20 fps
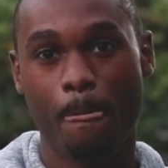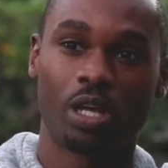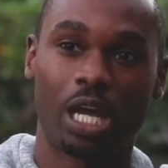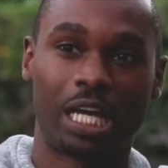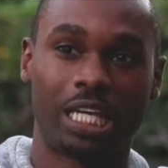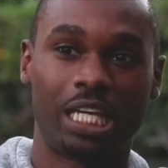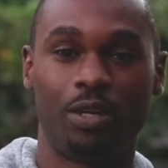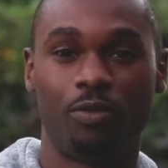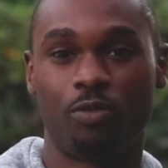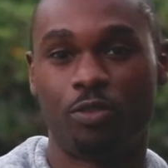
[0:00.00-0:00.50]

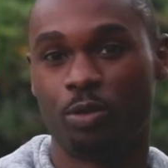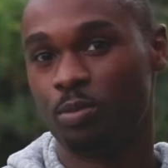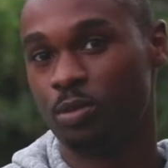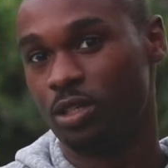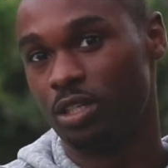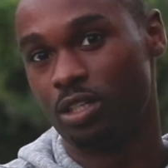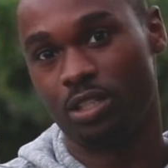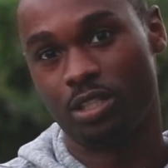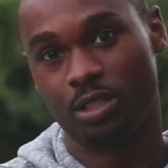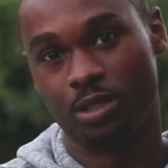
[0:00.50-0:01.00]
I came from
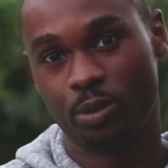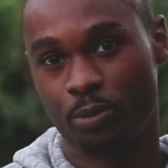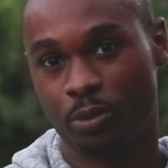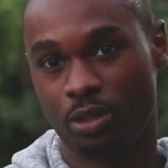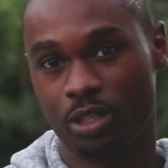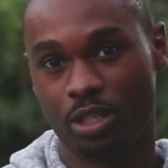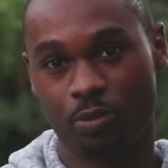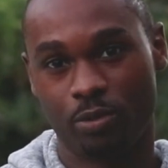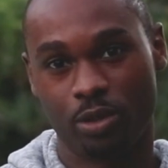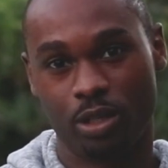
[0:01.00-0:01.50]
a
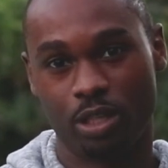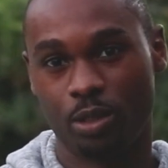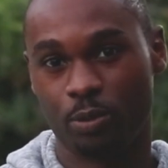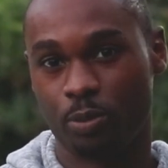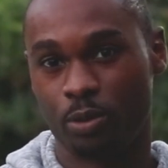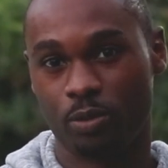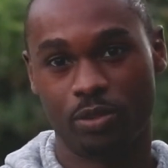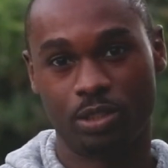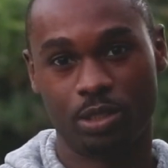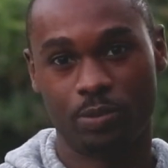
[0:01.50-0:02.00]
pretty
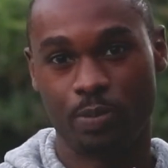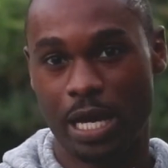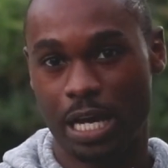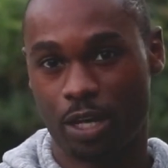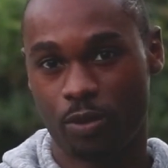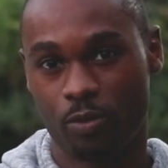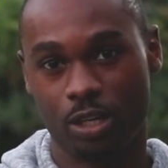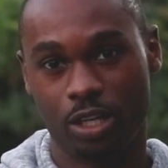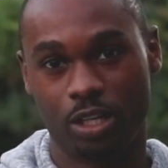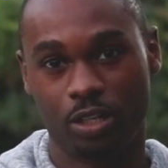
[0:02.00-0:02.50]
underprivileged
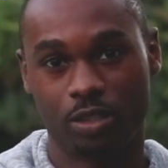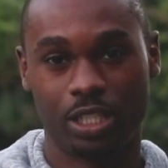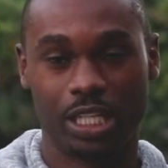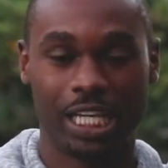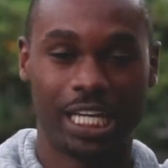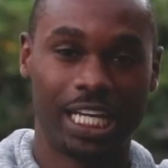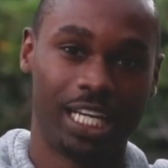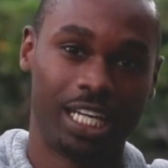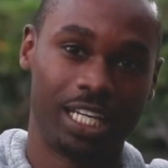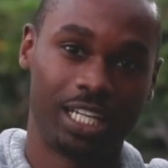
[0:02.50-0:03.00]
background,
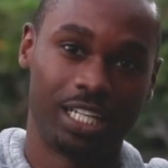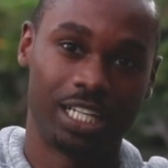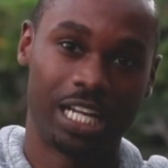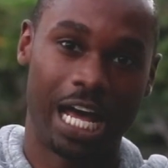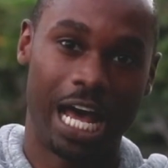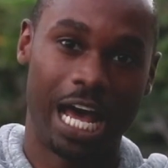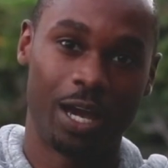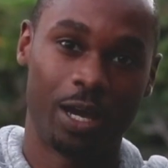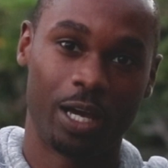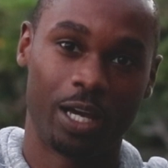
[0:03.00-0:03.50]
and
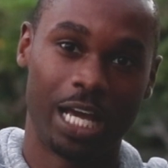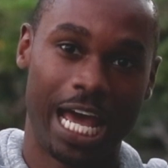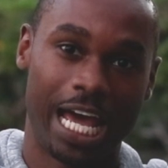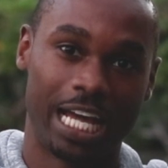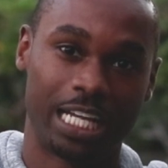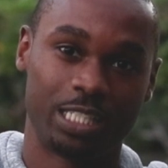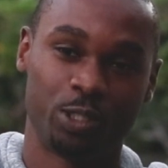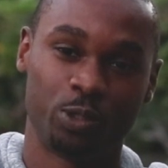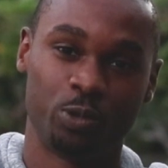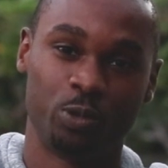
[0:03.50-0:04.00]
I
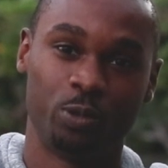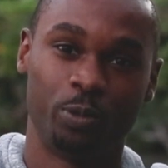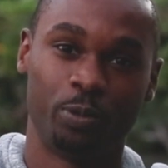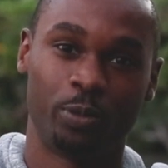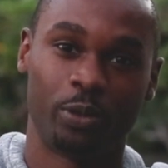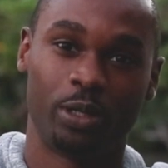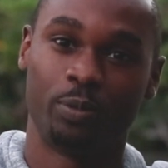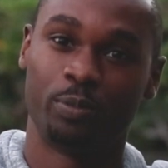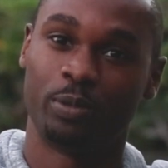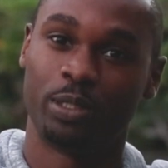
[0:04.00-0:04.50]
had to
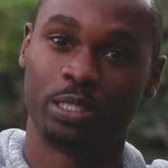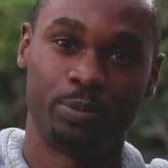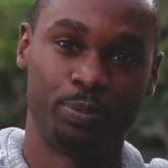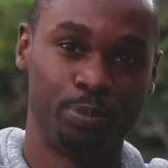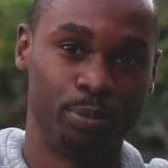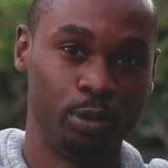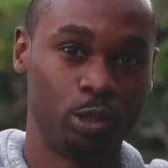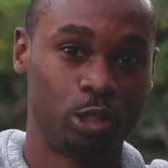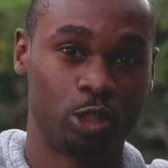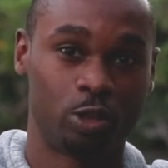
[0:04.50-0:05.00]
pretty much
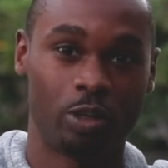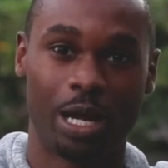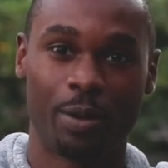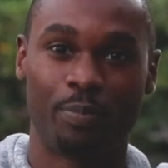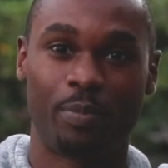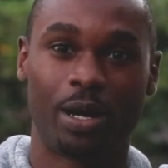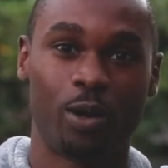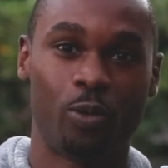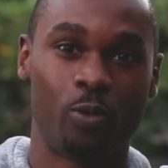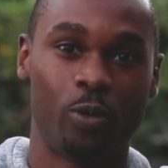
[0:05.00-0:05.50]
bootstrap
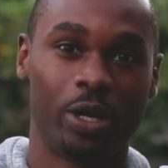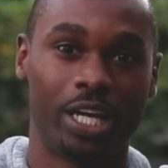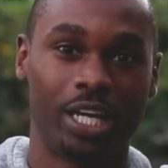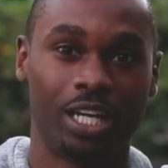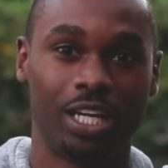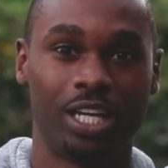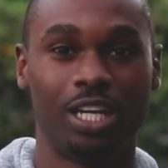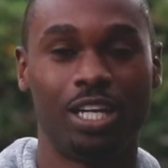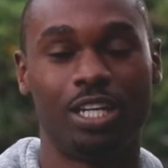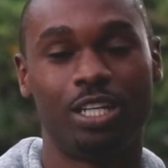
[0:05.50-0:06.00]
my
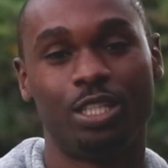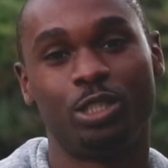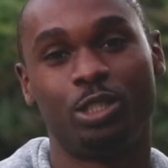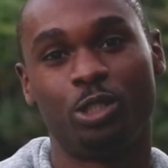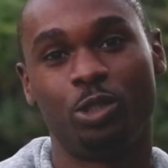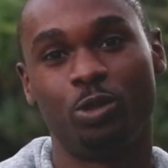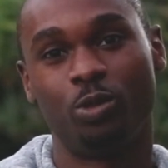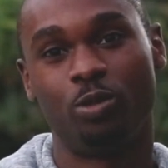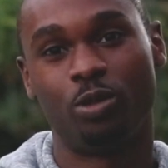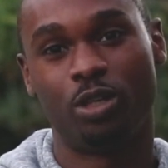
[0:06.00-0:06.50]
way
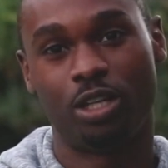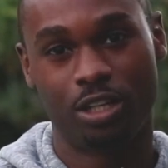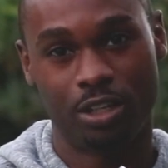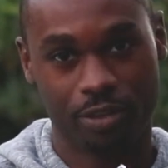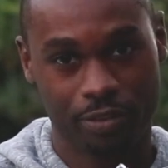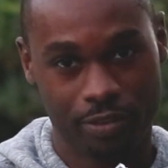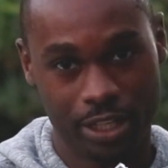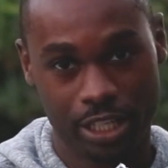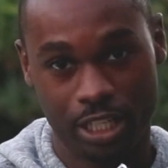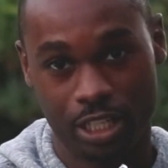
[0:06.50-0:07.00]
to
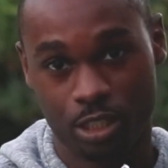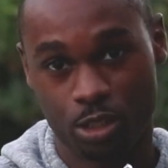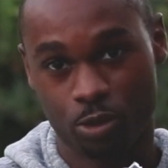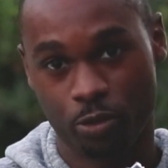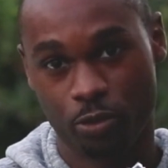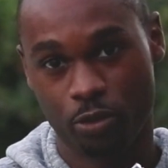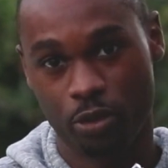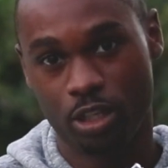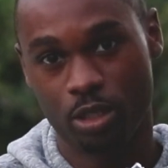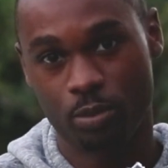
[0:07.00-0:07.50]
financial
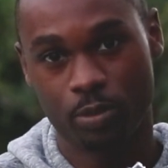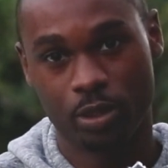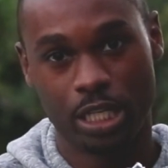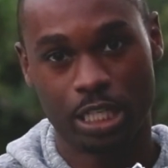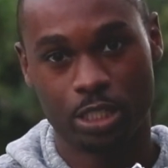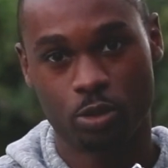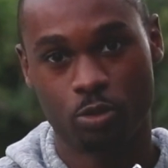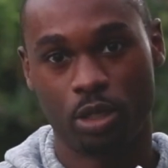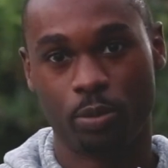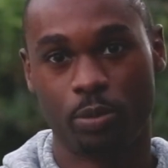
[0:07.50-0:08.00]
freedom, and
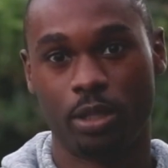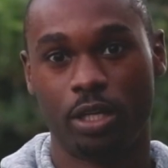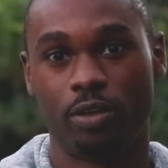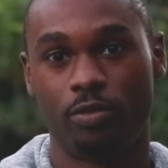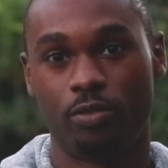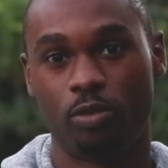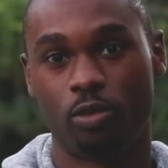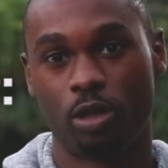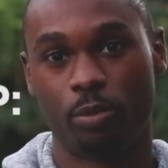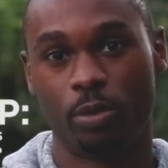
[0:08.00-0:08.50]
that's what I'm here
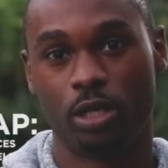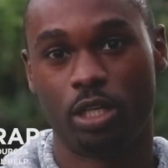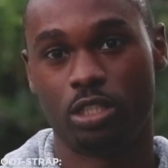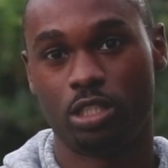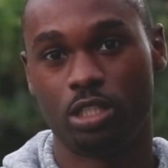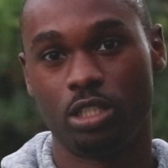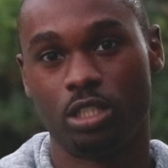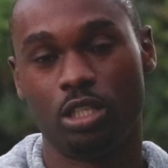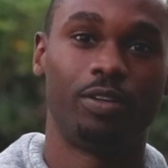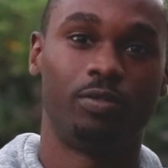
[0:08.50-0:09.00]
for. I'm here
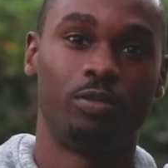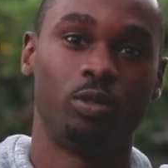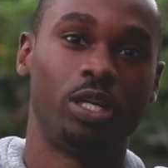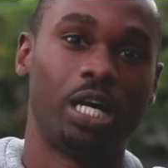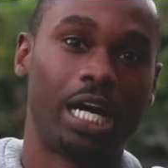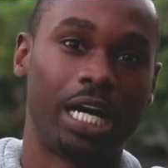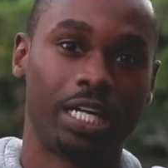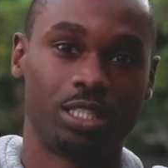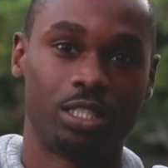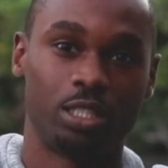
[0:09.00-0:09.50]
to give you
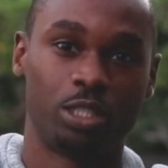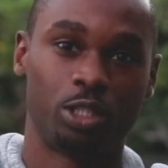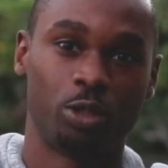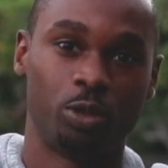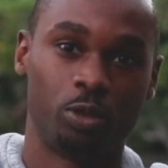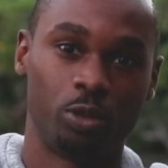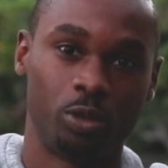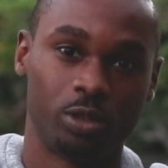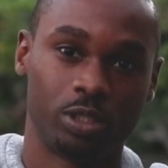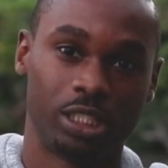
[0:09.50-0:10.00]
guys the
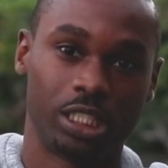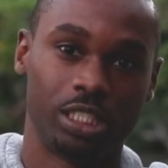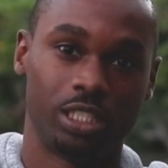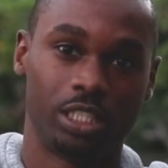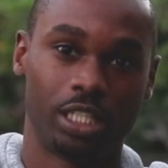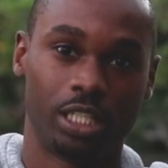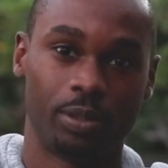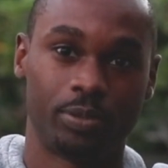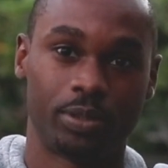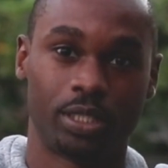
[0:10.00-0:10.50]
tools and
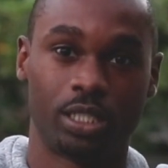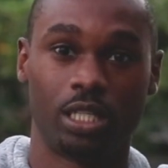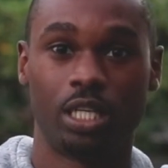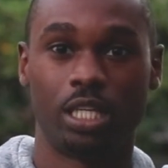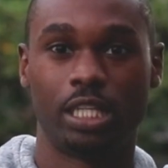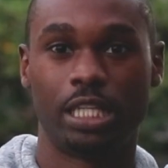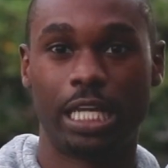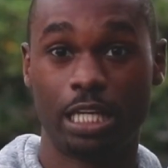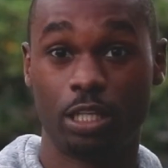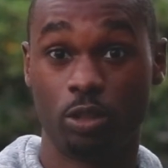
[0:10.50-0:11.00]
tips
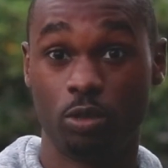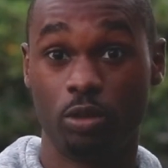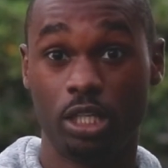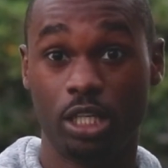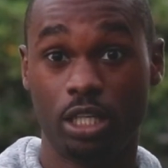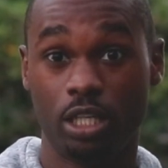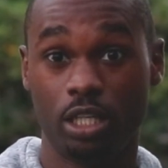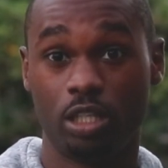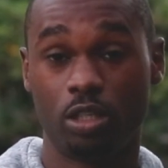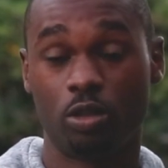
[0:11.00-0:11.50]
that you
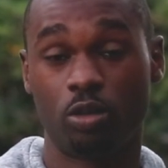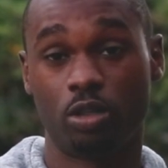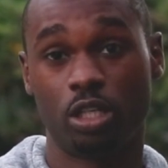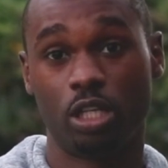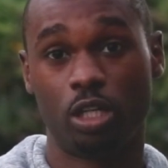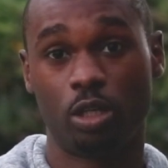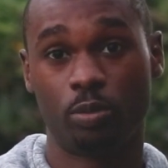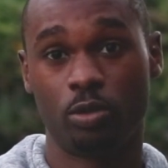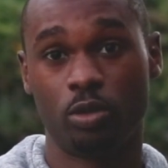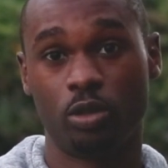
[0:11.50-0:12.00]
need in order
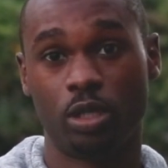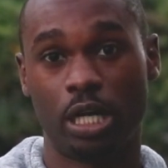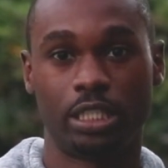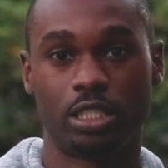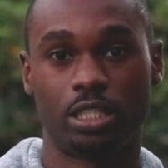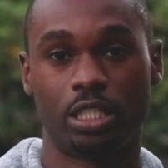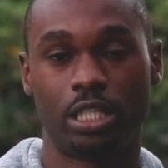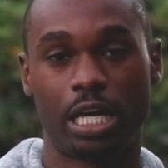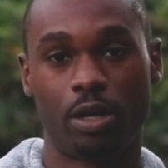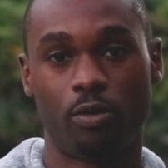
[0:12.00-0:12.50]
to help you
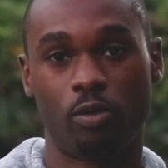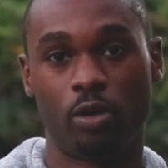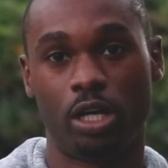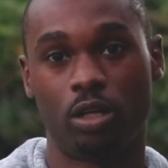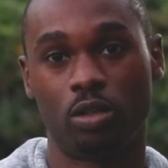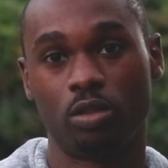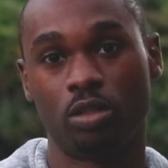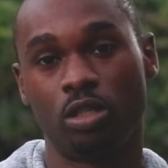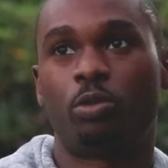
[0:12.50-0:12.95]
get to that route.